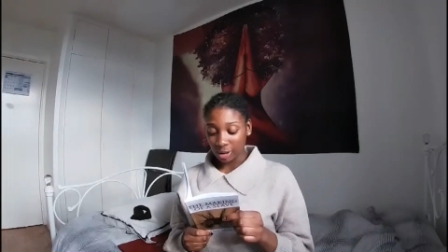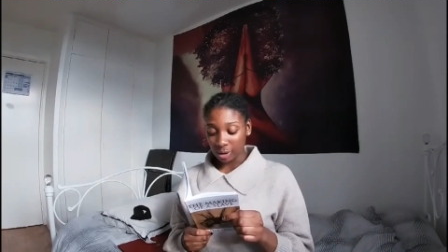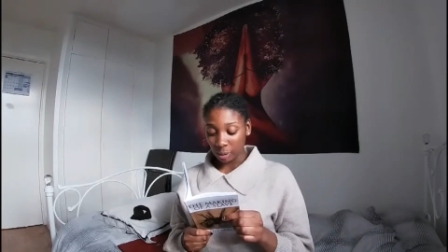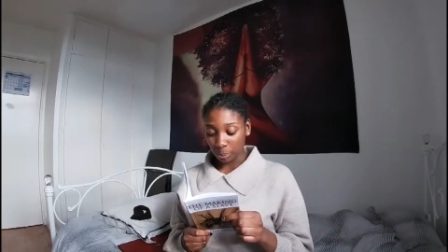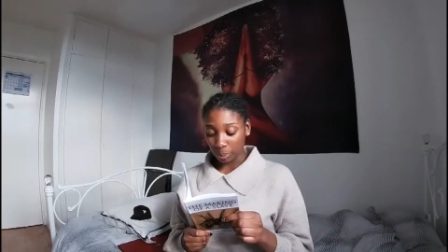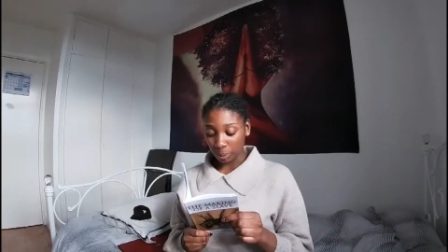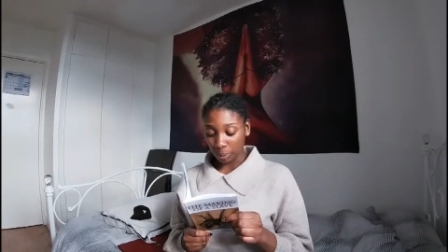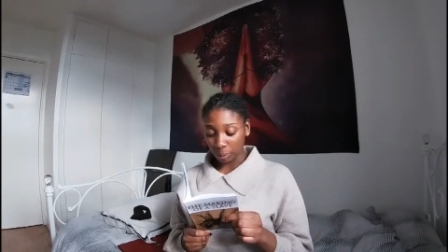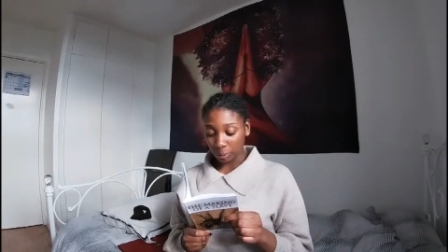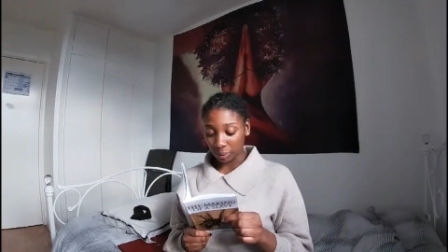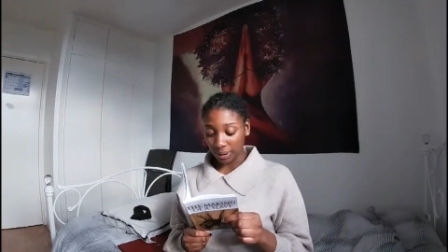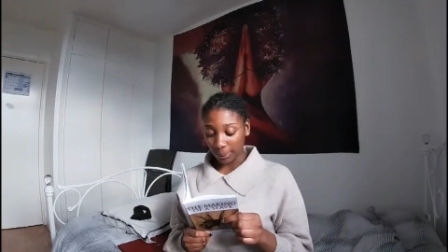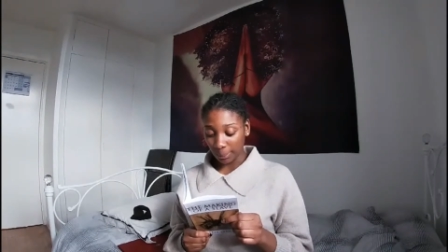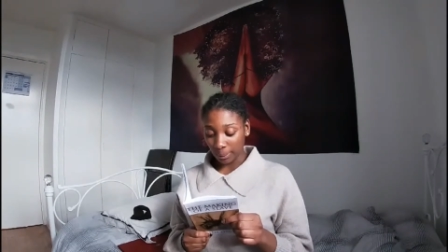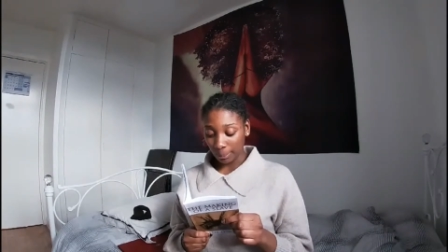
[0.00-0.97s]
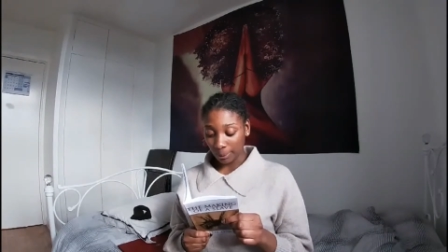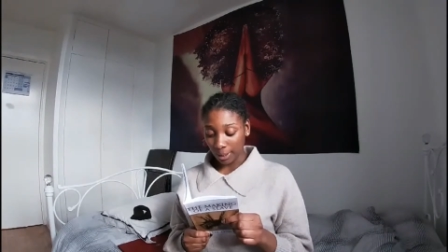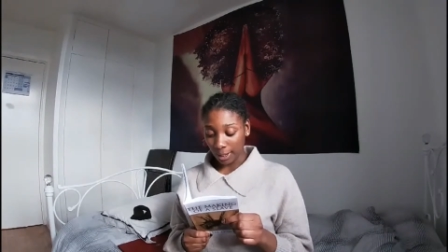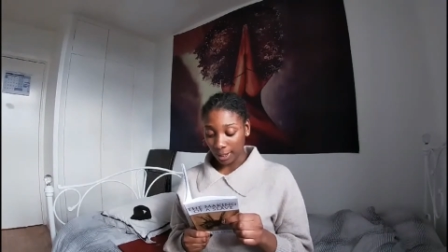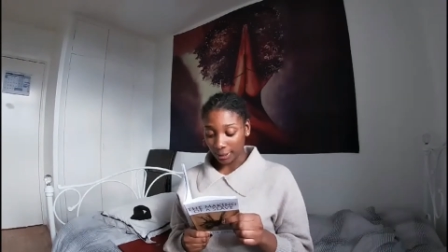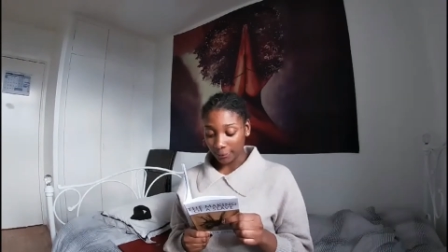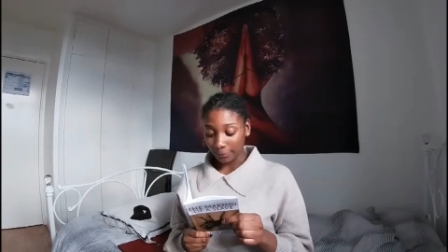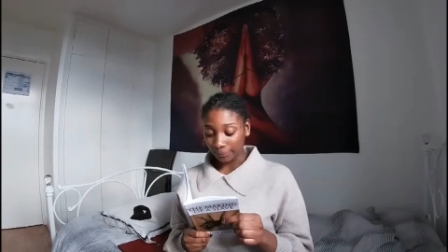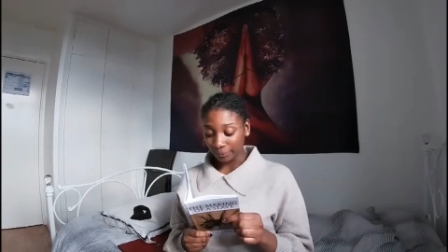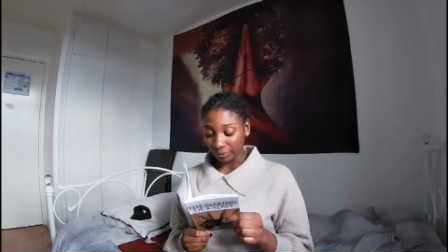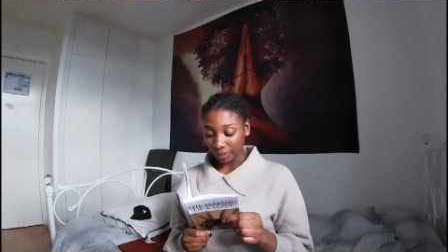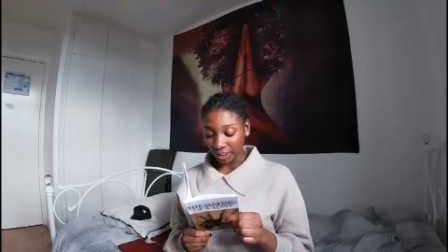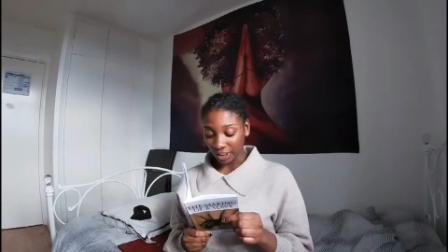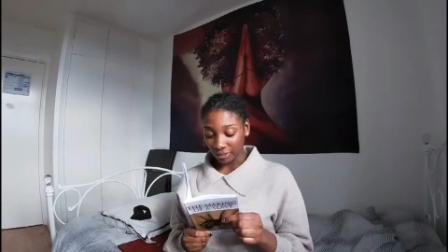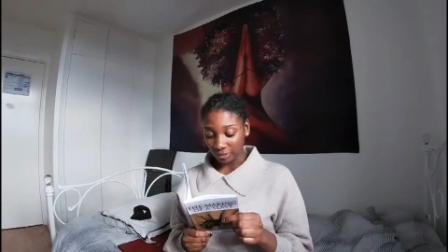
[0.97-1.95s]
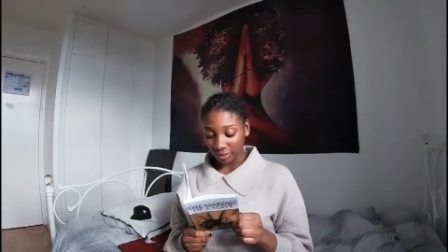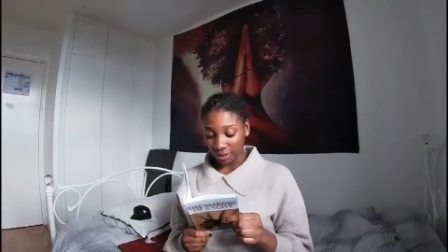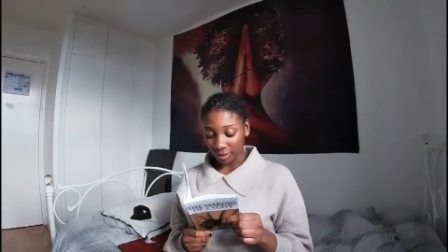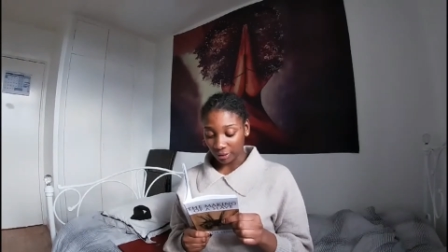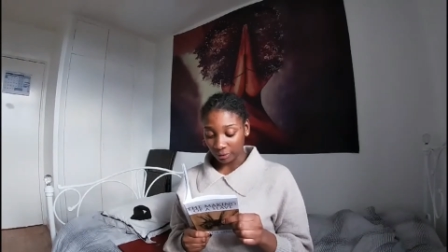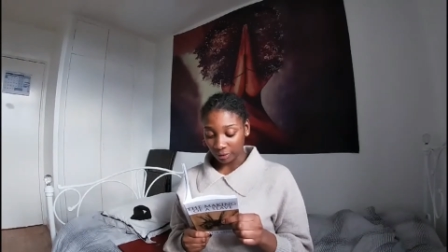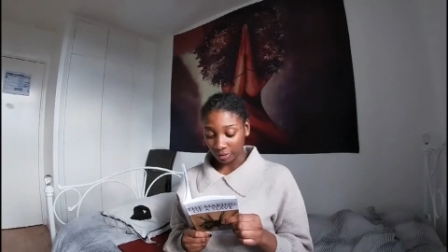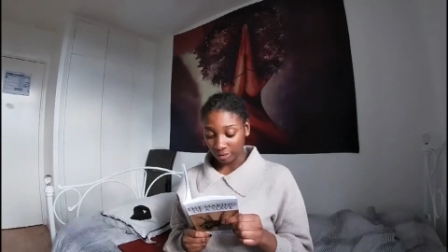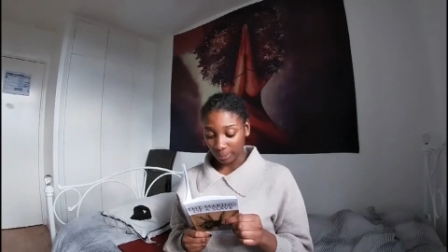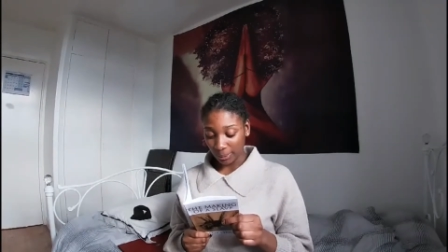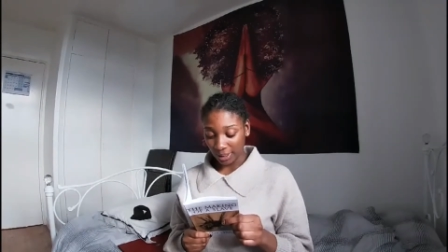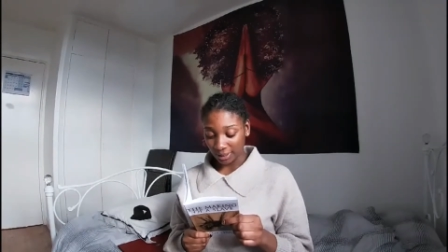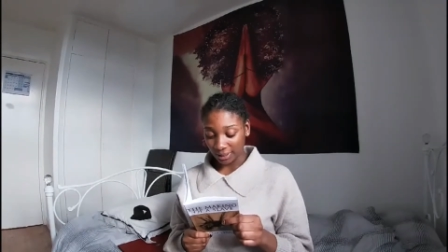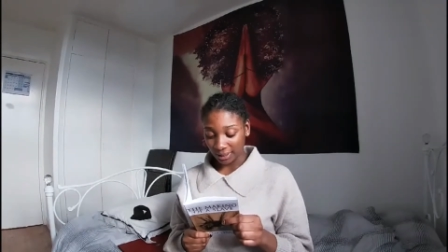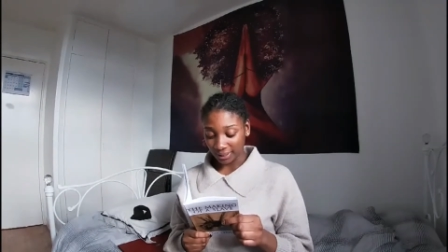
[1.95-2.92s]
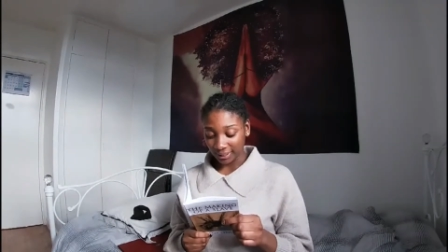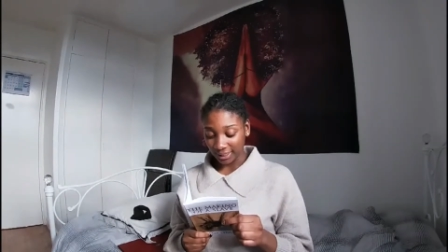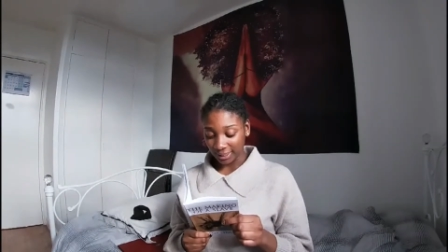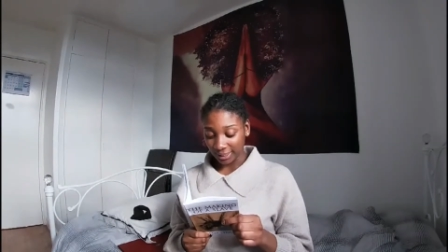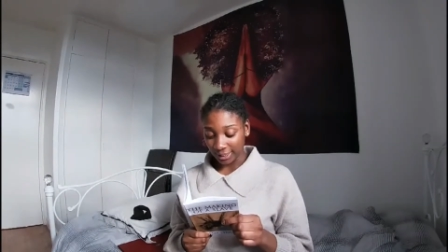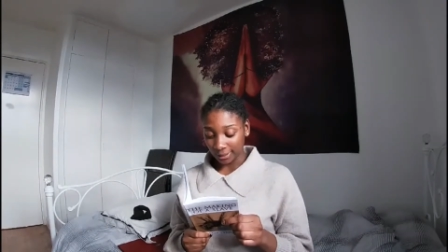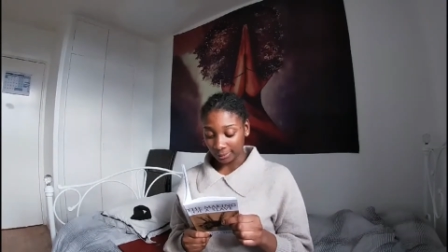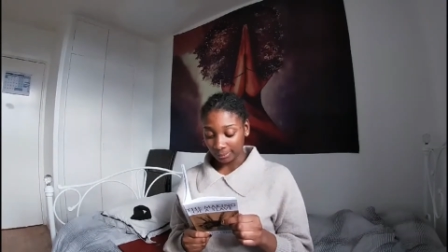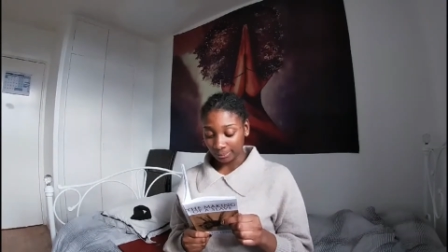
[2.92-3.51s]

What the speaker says: to pull him apart in front of the remaining nigger.